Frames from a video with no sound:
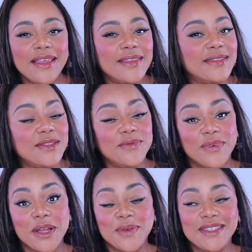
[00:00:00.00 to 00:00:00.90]
This is a
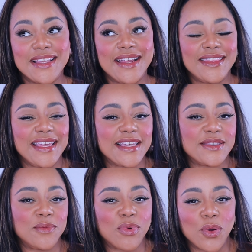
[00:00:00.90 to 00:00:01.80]
fragrance that I think is
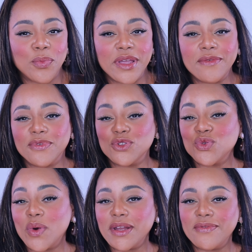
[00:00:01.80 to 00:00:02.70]
appropriate for
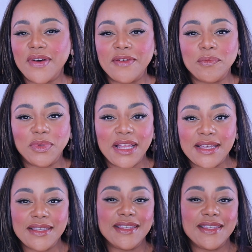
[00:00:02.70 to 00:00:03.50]
25 plus.